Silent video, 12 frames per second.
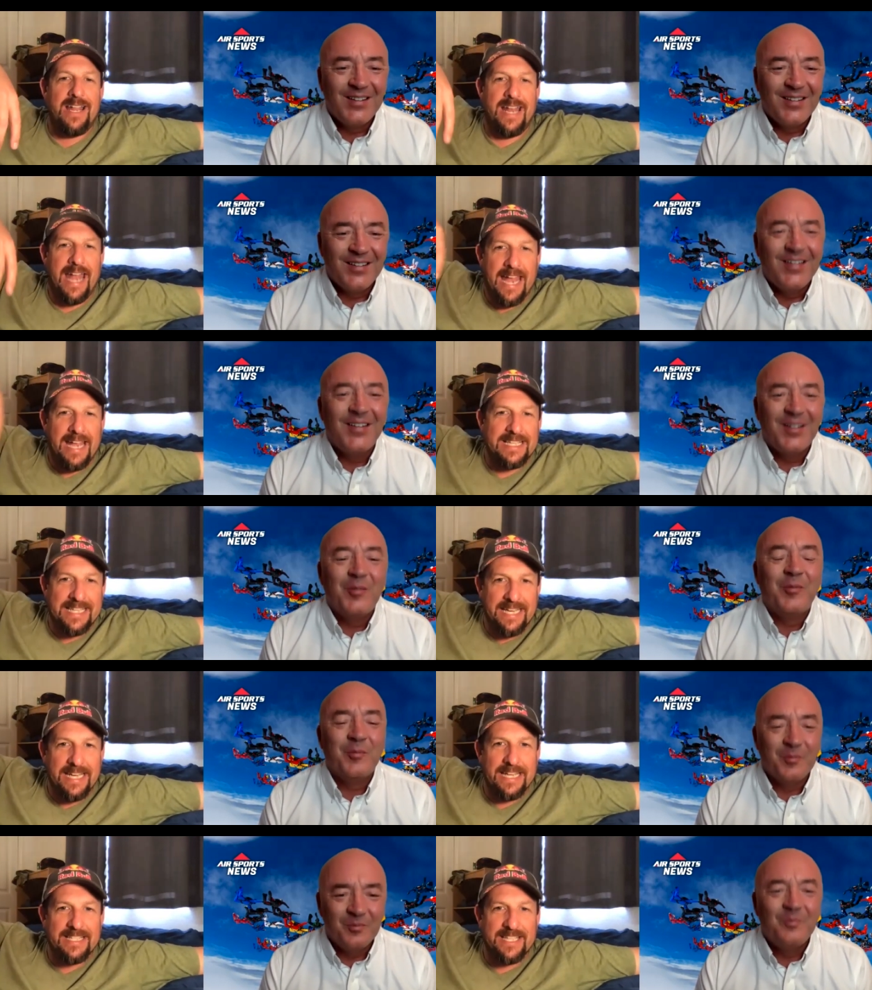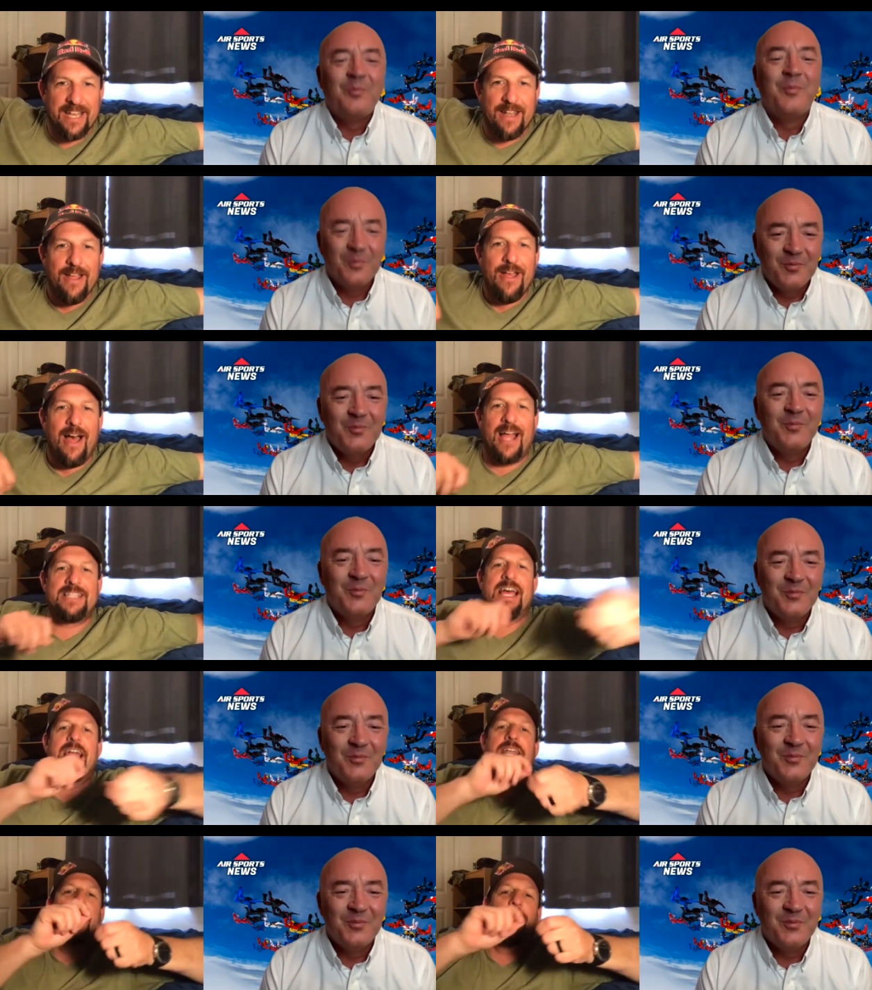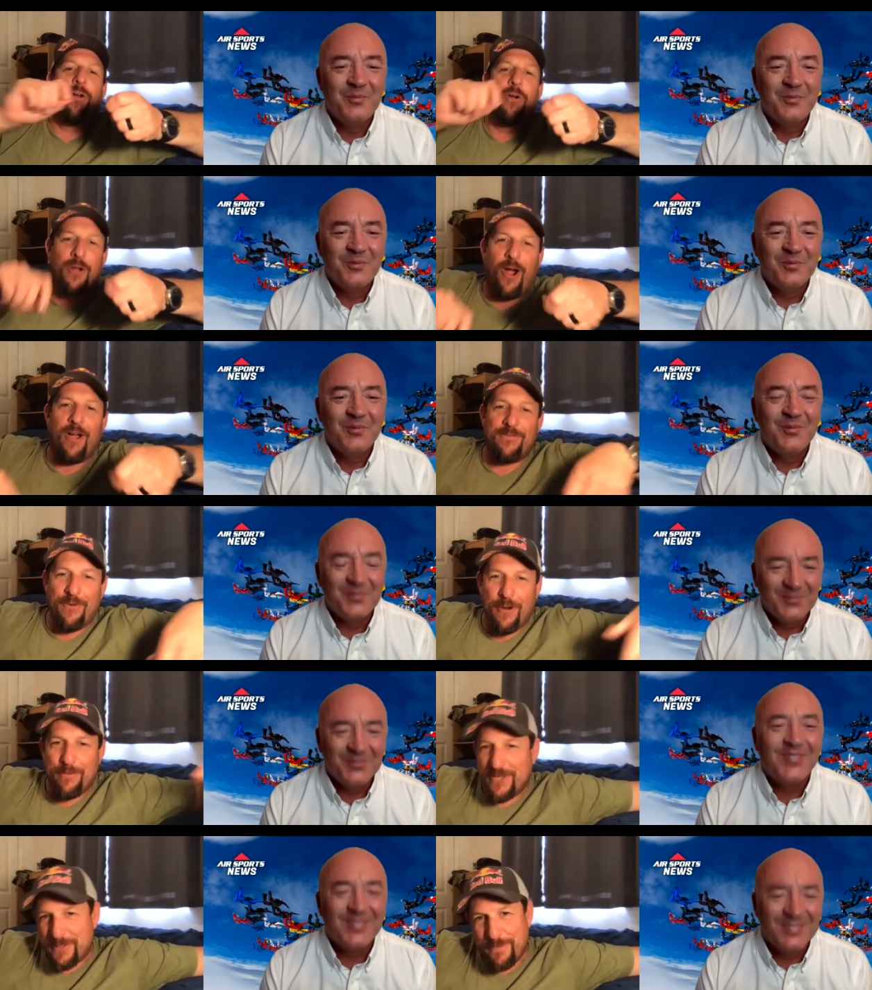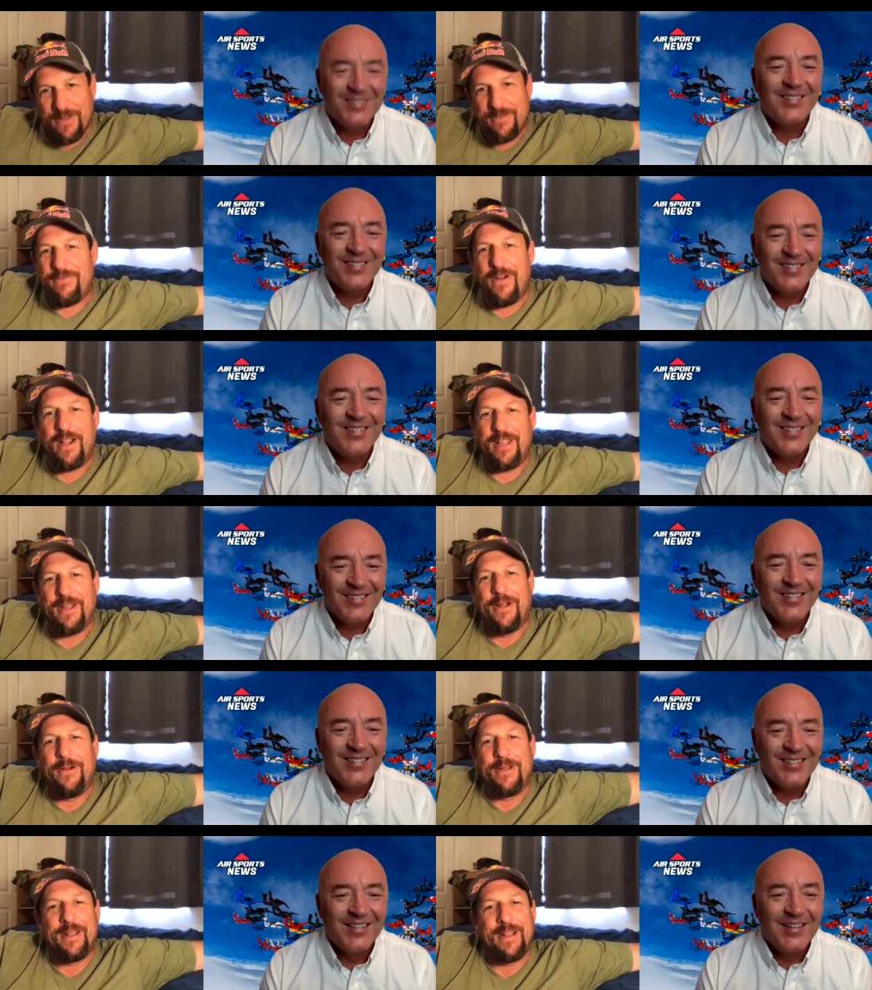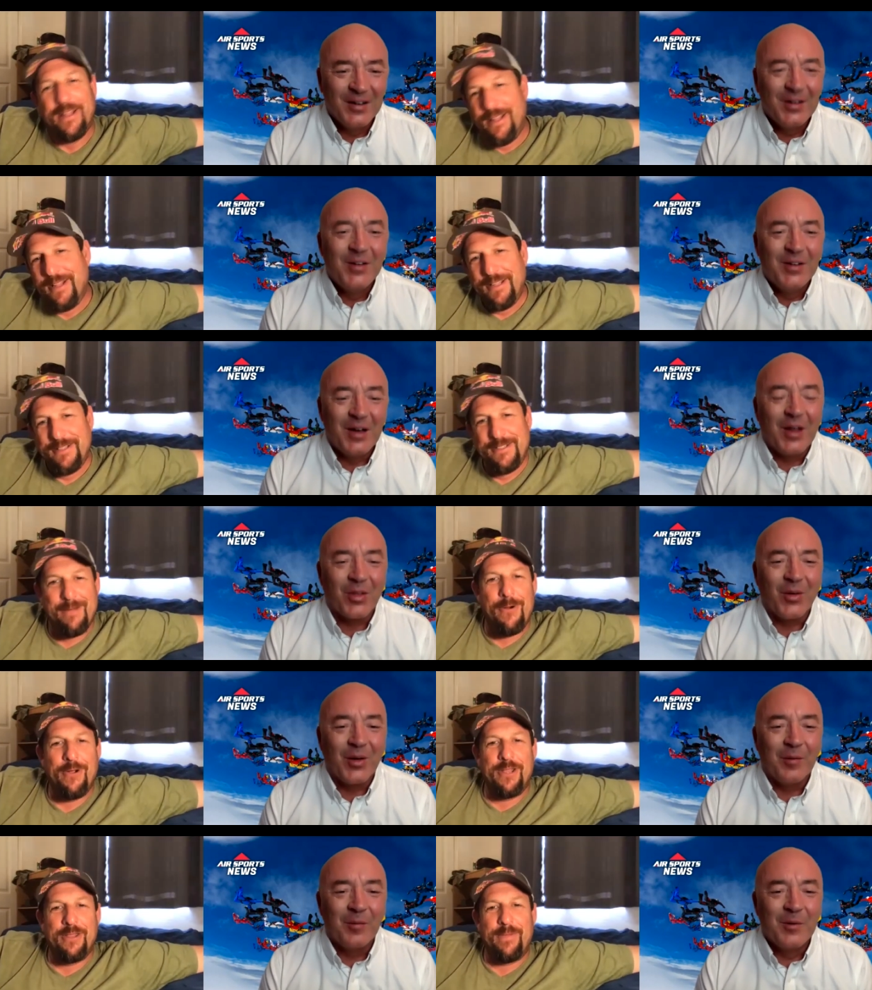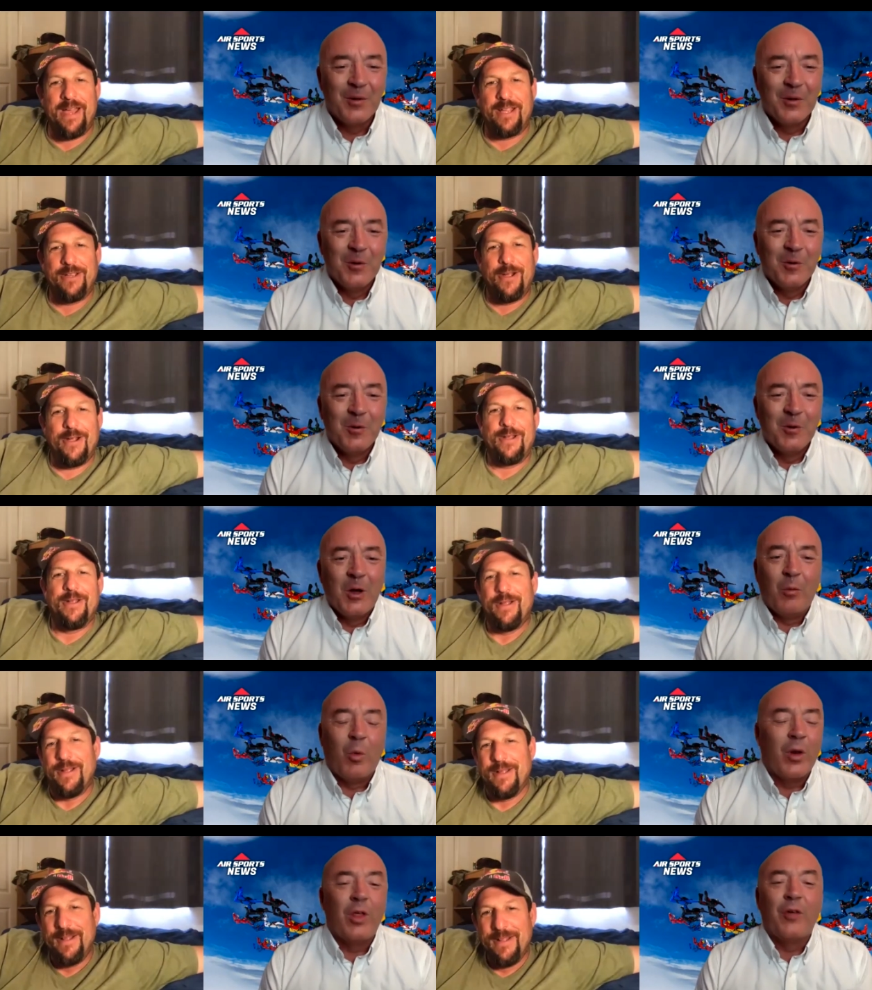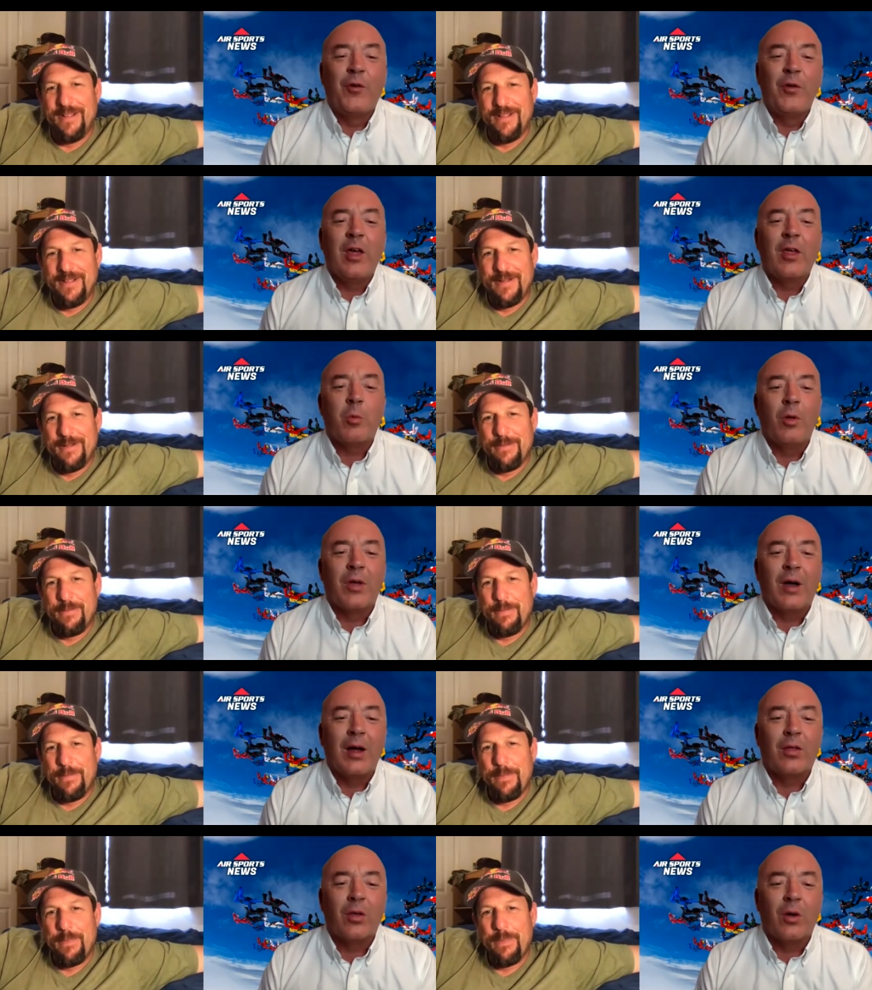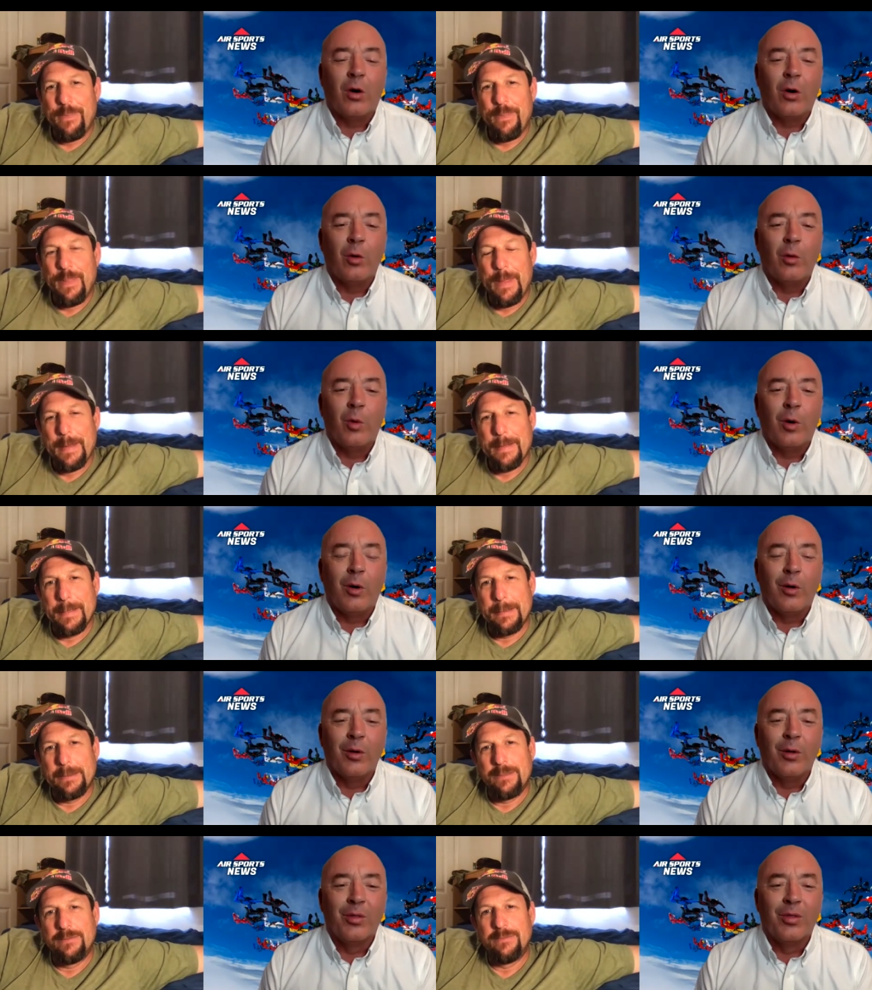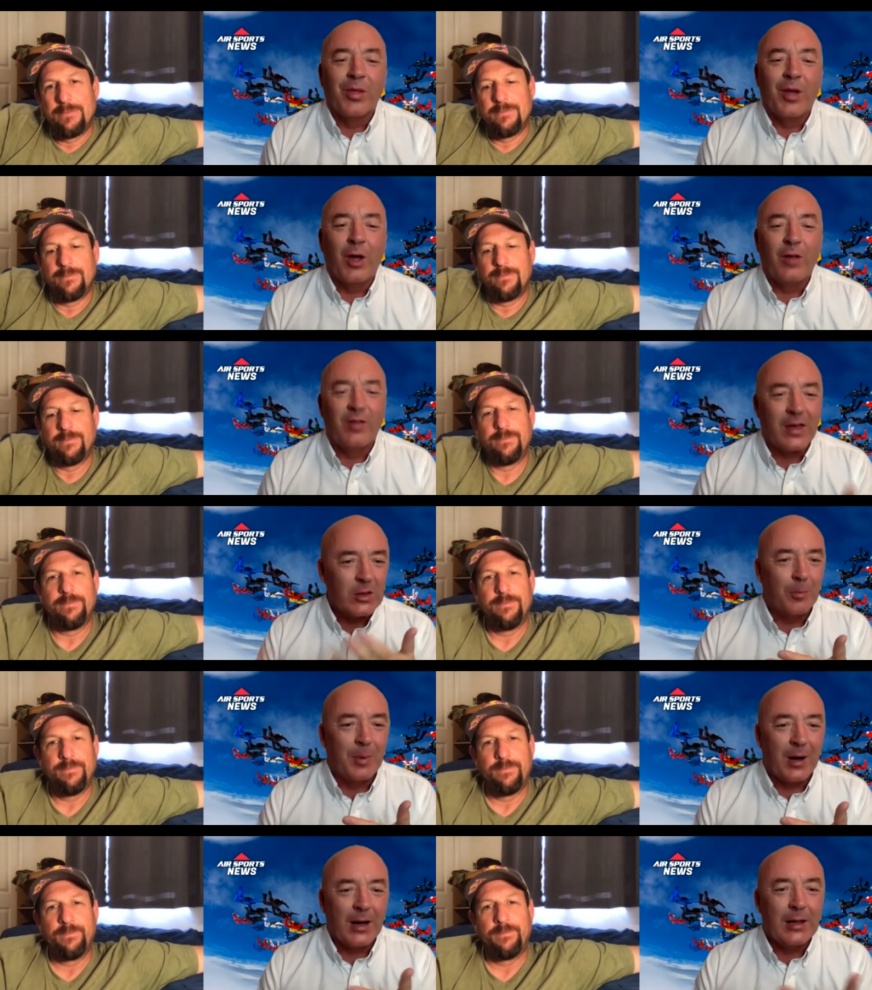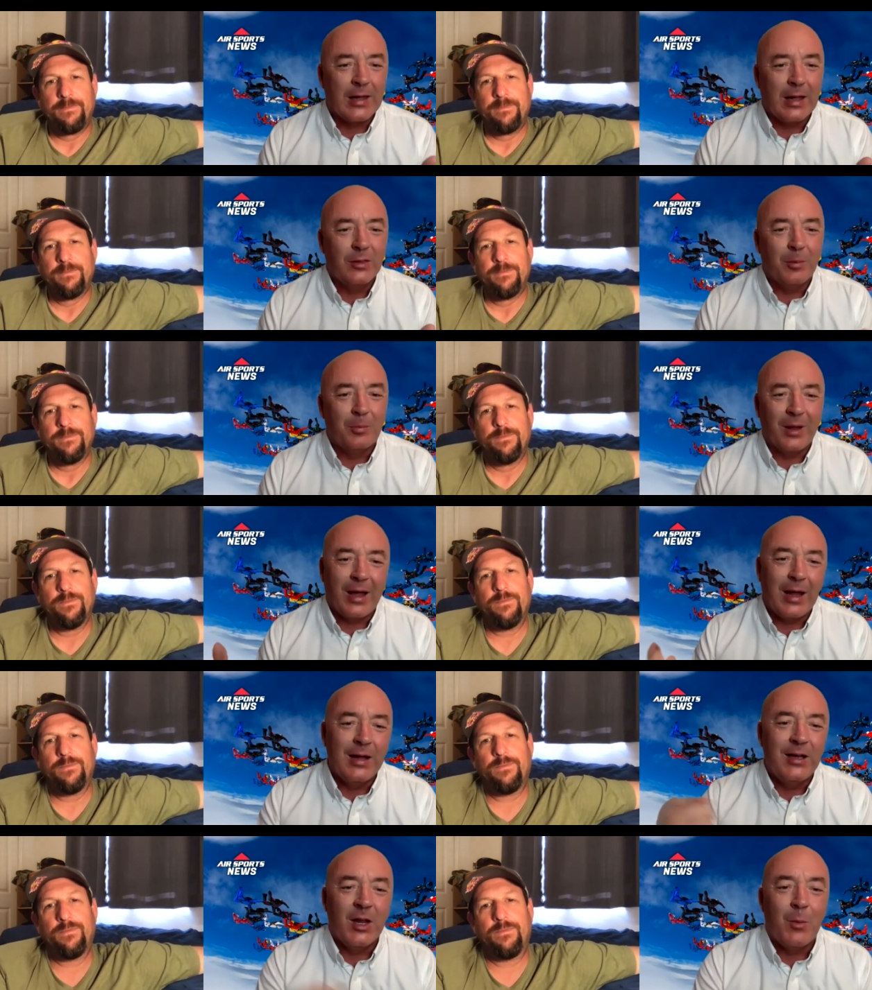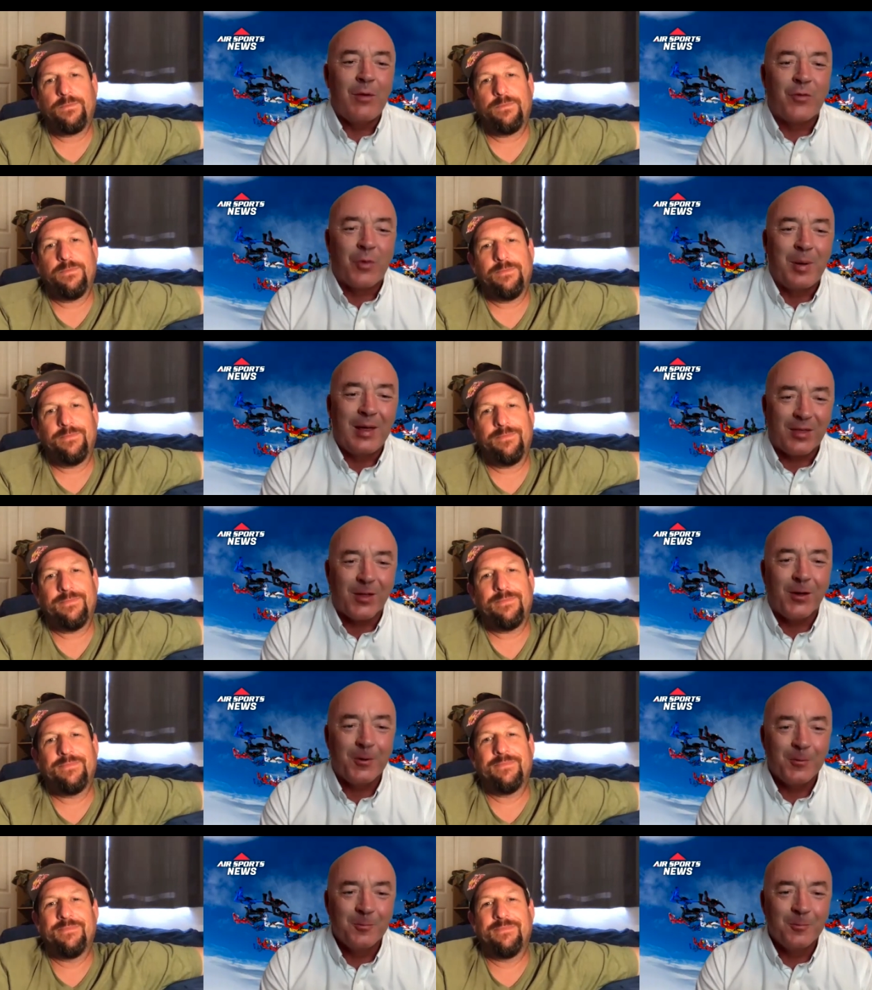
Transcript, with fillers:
Speaker 1: and Andy's kids, and I signed a hero card for him, just being funny. You know, I did a demo into the backyard.
Speaker 2: One of the funniest ones I saw was uh, taking your bike in the plane. You went for pizza.